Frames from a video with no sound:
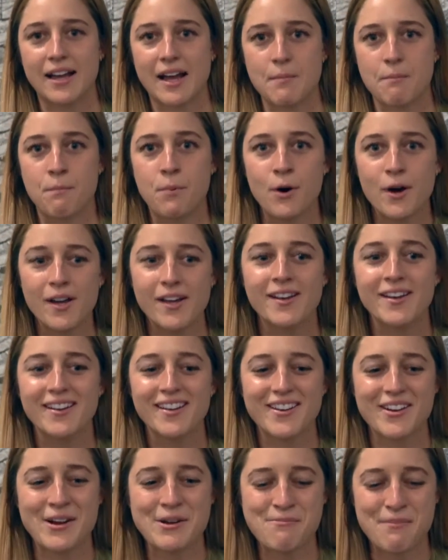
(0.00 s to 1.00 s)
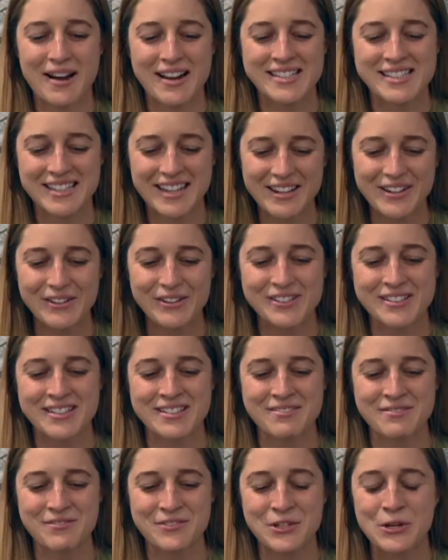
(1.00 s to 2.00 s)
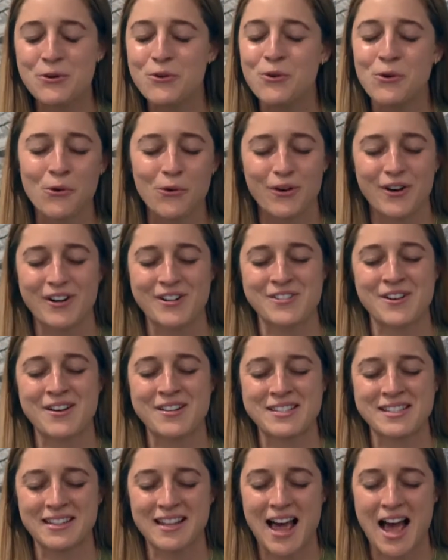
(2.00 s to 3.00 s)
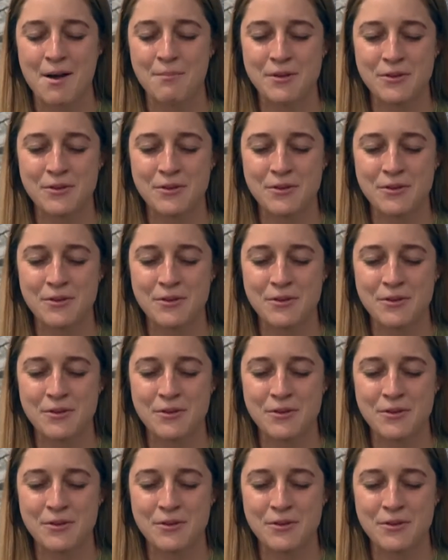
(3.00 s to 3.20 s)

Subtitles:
I put my Skittles and 2 quarters on his lap.